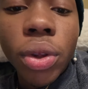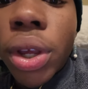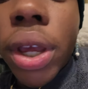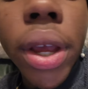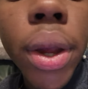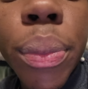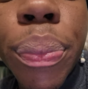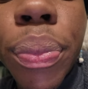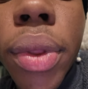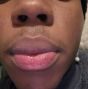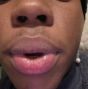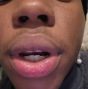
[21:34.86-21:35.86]
Okay,
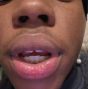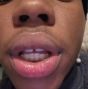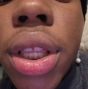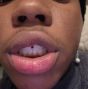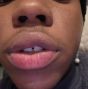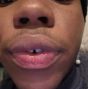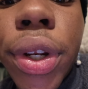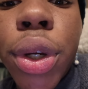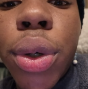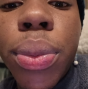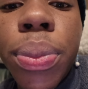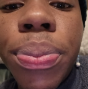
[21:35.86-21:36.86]
I'm gonna end this
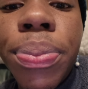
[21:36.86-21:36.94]
video.